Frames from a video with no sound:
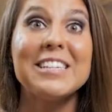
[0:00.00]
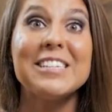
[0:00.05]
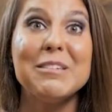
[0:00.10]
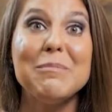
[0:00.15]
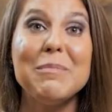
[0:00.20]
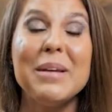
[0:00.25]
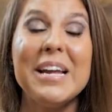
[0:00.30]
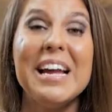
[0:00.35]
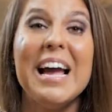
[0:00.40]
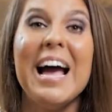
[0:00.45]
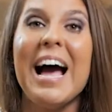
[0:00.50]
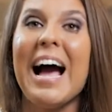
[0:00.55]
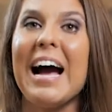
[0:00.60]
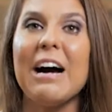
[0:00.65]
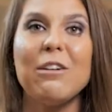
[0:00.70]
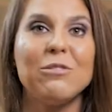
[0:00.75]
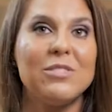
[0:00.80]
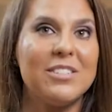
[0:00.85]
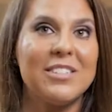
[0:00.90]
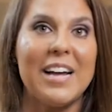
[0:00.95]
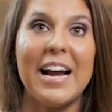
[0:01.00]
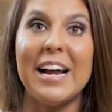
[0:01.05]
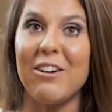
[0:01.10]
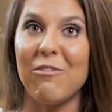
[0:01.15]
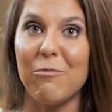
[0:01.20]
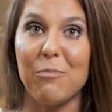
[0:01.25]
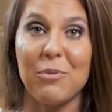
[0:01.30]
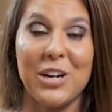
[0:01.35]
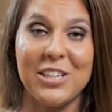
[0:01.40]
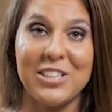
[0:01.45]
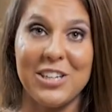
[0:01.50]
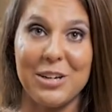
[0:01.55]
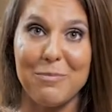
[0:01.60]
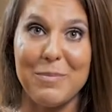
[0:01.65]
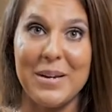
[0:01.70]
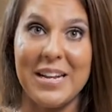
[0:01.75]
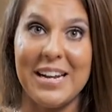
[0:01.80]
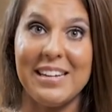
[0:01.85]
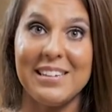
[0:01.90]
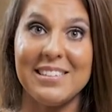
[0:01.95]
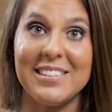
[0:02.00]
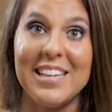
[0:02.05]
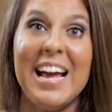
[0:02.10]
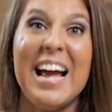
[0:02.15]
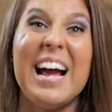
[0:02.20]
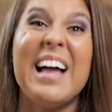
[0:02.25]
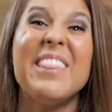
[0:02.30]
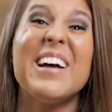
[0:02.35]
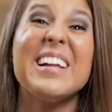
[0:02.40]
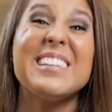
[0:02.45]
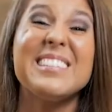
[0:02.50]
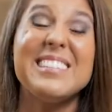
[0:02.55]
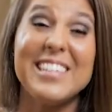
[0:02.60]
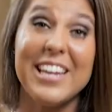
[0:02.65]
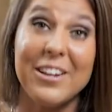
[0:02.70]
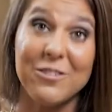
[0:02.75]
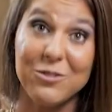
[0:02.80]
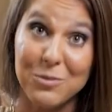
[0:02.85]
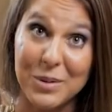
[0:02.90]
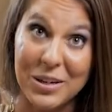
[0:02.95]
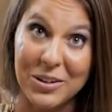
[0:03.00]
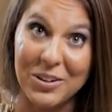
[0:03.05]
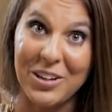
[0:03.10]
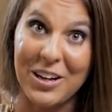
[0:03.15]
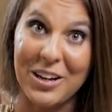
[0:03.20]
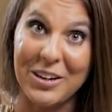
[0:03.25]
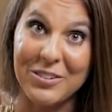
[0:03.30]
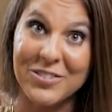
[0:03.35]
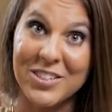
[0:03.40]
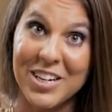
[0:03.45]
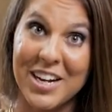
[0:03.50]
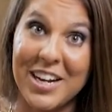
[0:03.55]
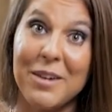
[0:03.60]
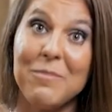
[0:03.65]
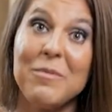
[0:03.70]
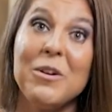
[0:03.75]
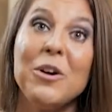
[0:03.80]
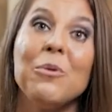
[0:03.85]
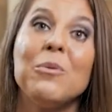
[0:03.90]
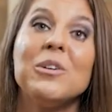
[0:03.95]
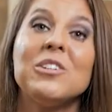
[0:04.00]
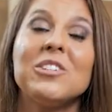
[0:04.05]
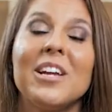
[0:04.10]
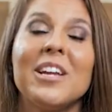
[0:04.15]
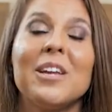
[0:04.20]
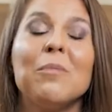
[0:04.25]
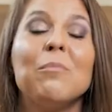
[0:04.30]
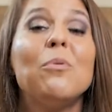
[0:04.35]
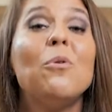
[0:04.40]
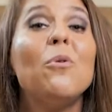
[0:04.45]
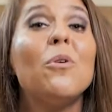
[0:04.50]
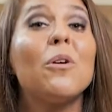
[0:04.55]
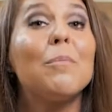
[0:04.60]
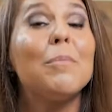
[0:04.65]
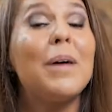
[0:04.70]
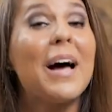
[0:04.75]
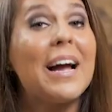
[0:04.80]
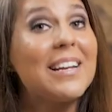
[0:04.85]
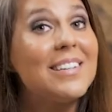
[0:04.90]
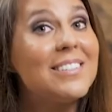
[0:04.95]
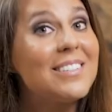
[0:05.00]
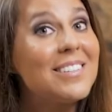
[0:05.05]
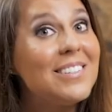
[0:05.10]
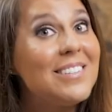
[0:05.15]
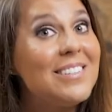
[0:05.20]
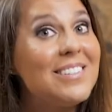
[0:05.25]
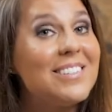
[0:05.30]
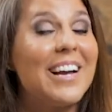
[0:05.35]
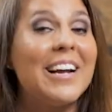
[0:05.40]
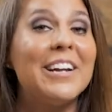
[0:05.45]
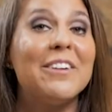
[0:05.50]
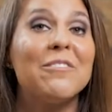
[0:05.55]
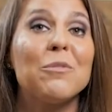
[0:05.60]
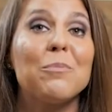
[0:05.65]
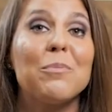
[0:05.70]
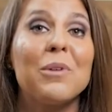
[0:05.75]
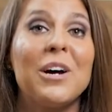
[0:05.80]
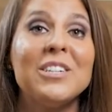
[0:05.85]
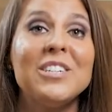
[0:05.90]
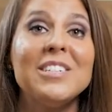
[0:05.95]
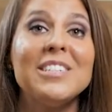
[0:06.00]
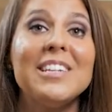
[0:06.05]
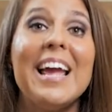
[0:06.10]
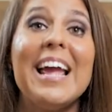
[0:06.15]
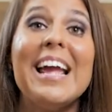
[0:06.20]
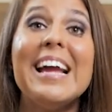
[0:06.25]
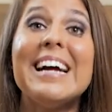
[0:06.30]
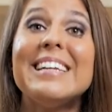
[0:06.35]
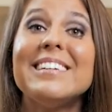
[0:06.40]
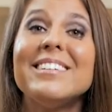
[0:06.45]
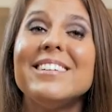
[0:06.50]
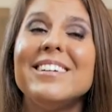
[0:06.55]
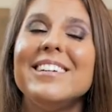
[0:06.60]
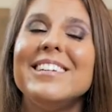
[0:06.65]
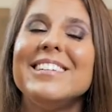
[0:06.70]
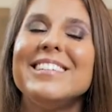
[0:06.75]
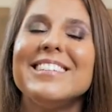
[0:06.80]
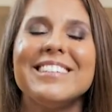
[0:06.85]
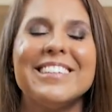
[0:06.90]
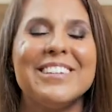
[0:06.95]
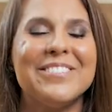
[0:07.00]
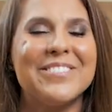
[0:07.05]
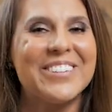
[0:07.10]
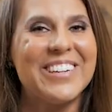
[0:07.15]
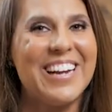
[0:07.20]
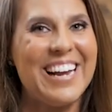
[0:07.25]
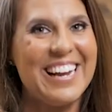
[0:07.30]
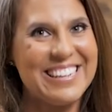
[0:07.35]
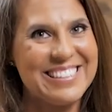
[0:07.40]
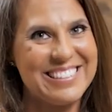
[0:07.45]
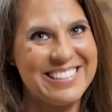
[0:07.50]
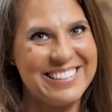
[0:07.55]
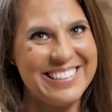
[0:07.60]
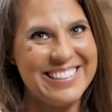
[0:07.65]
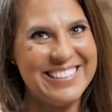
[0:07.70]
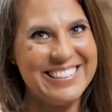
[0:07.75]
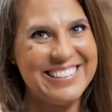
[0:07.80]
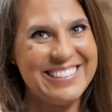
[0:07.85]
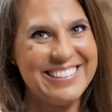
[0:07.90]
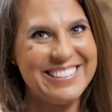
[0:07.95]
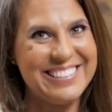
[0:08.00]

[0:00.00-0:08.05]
to me outside of project meetings. And that saves me a lot of time, which I can pour back into the design of the project and deliver excellence.